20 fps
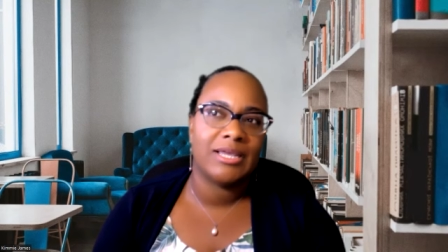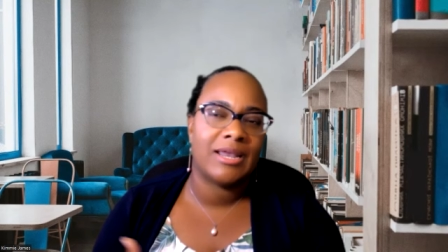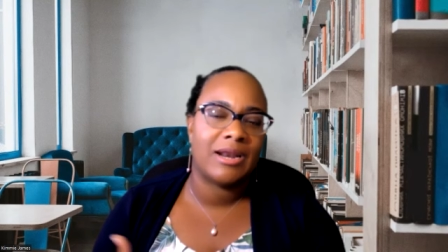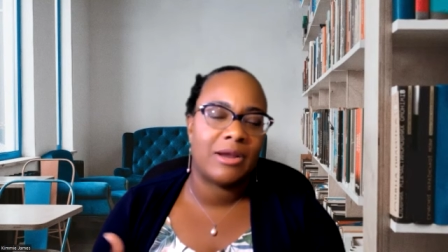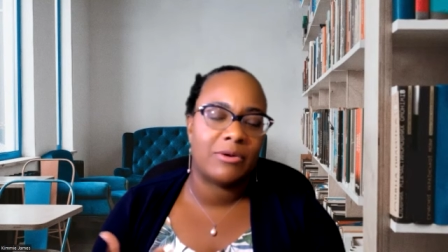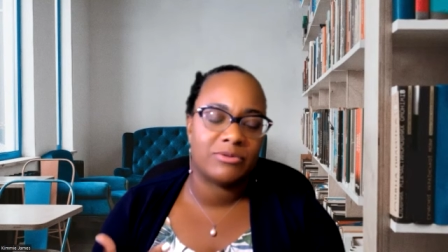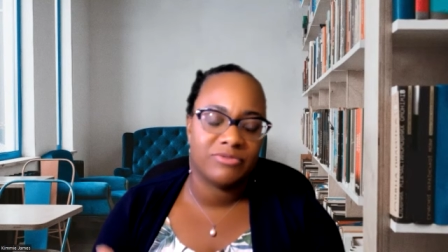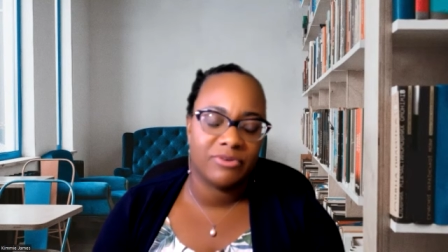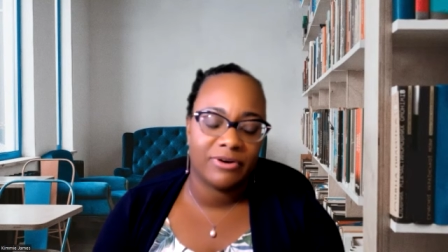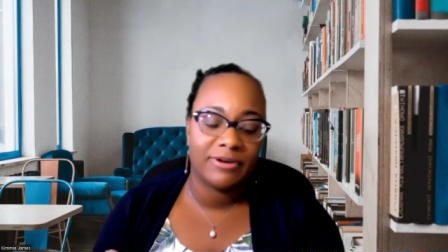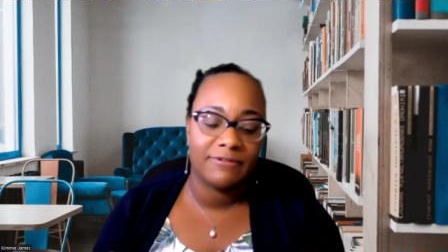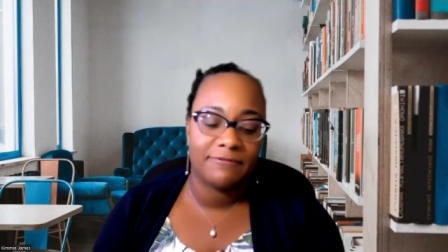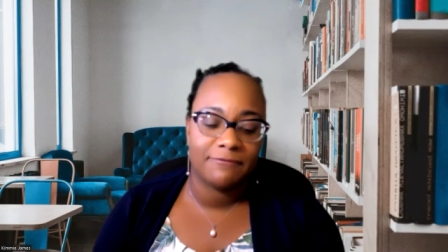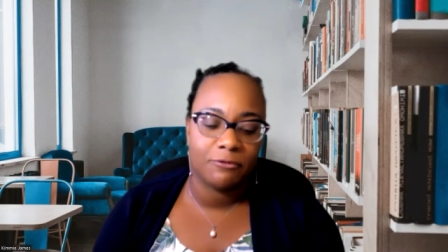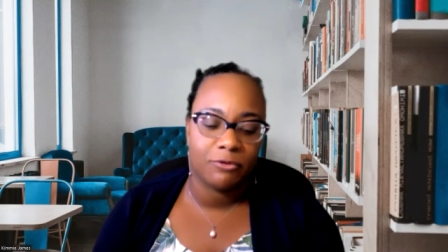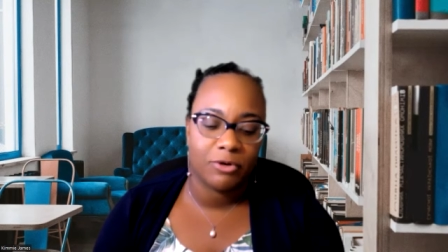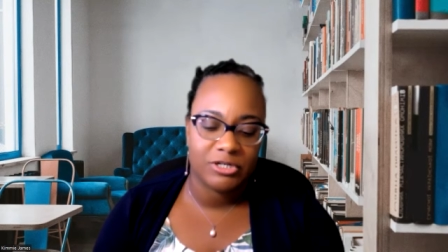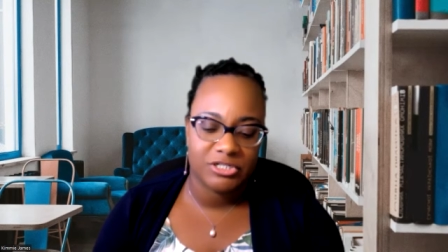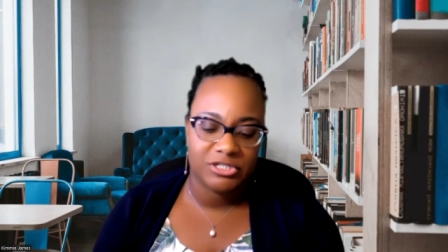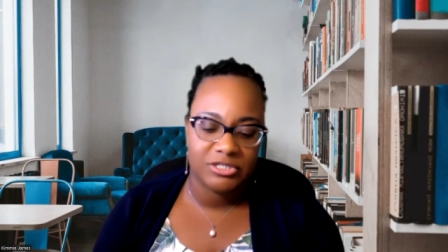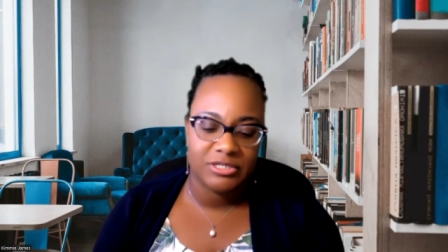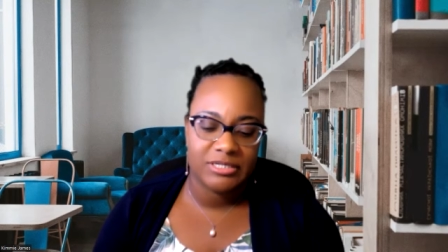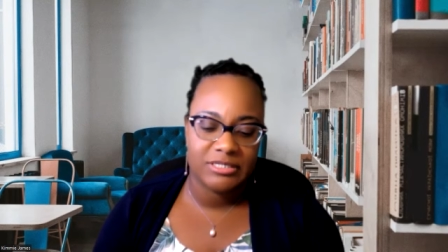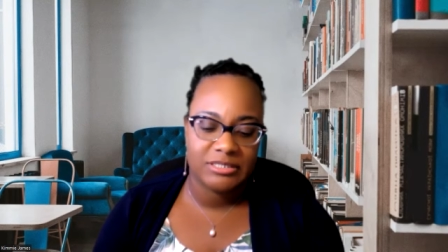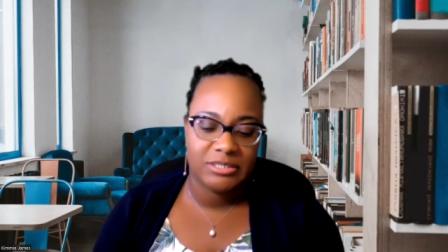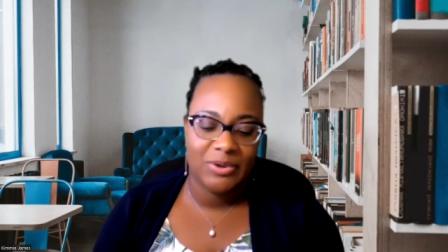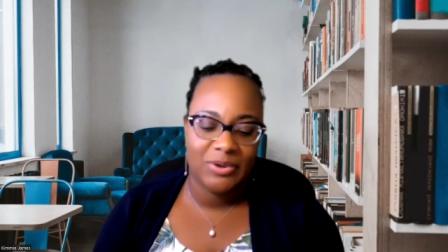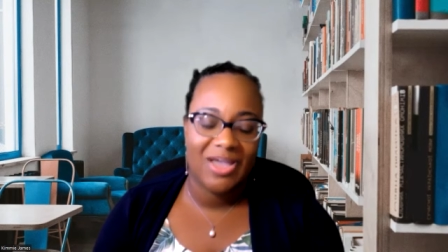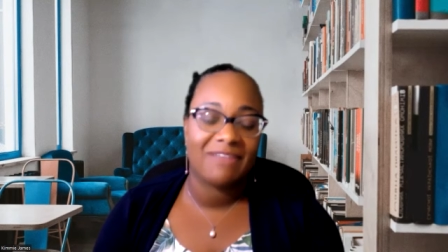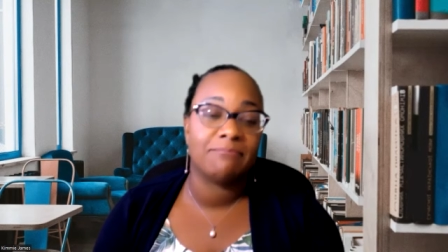and I was very fortunate
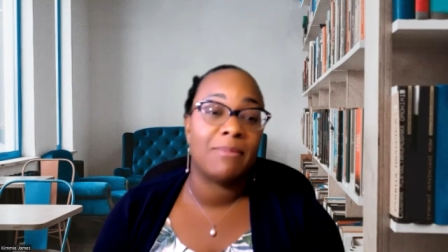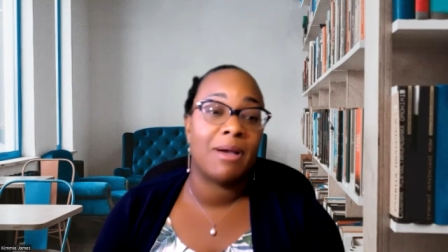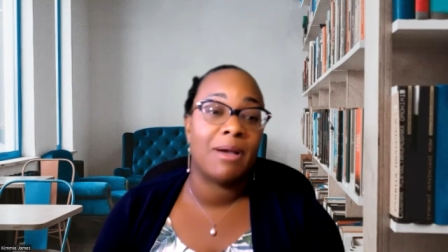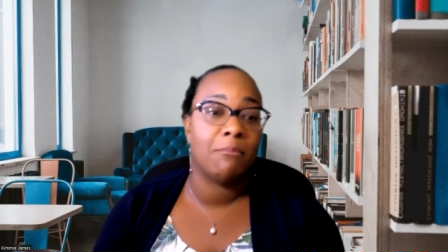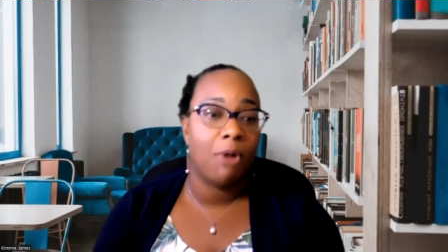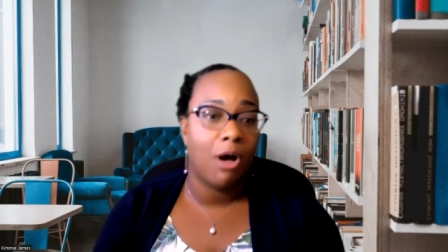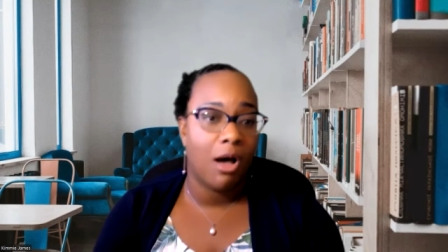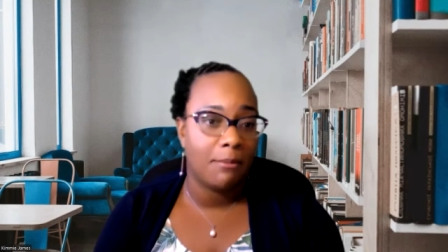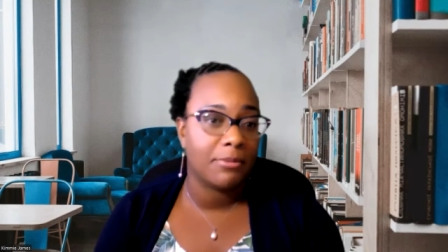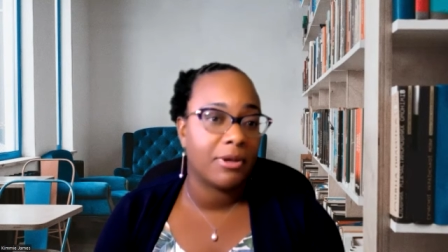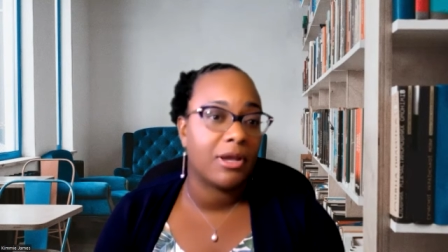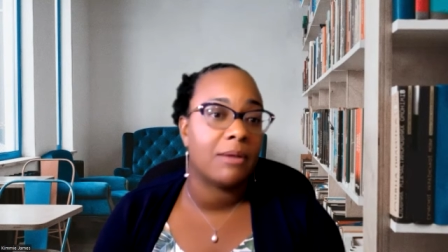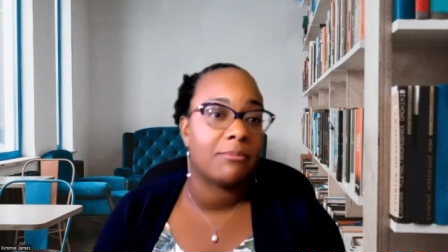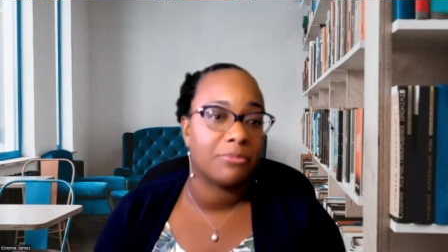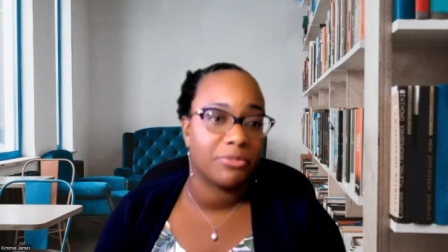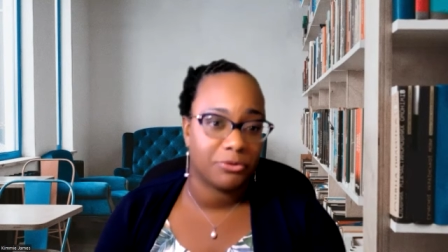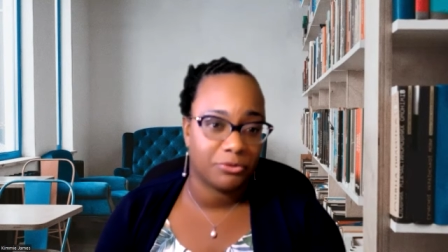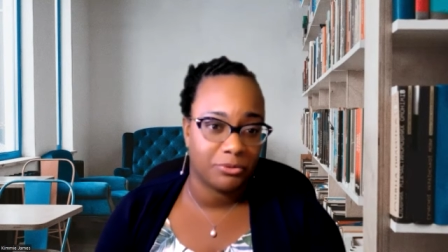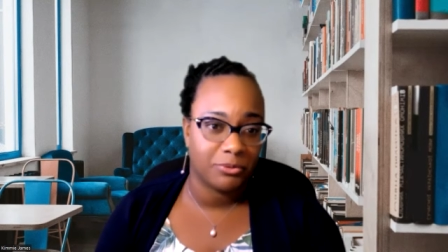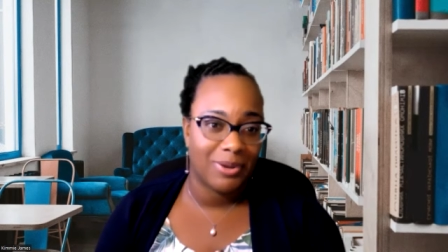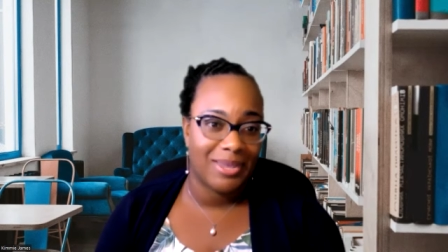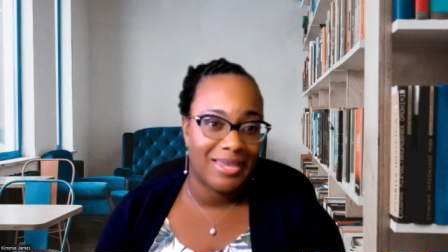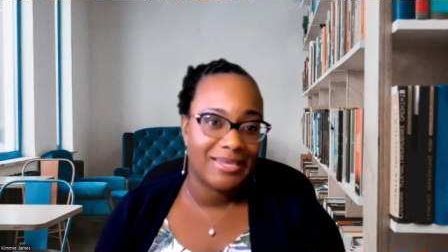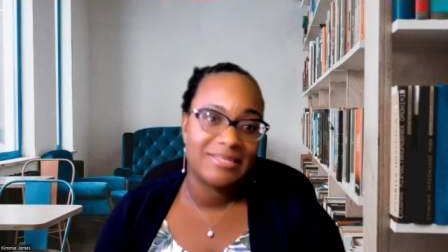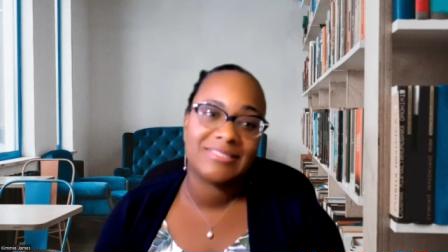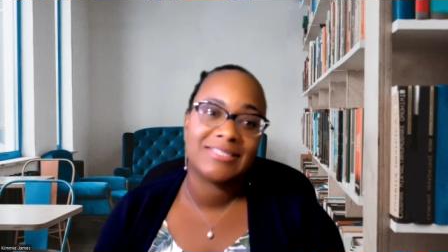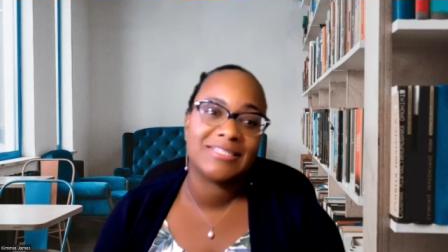to have my mom come through ACE,